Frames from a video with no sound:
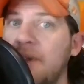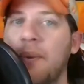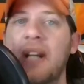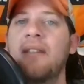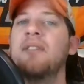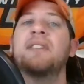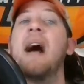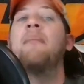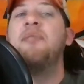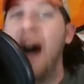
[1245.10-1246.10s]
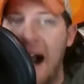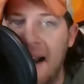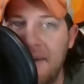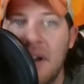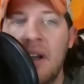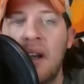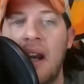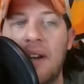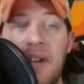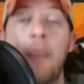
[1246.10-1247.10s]
ranked in the top 5,
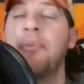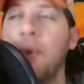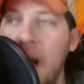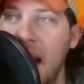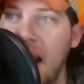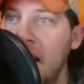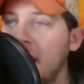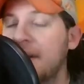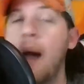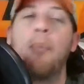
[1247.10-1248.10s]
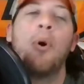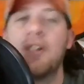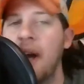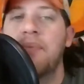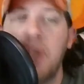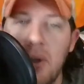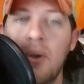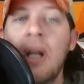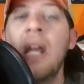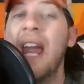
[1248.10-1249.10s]
top 3, top 1, top
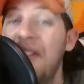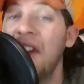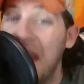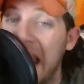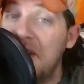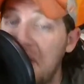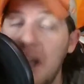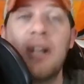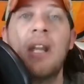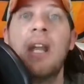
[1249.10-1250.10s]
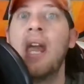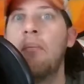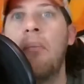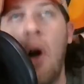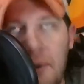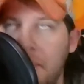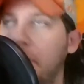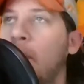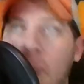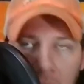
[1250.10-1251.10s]
2 in the nation in multiple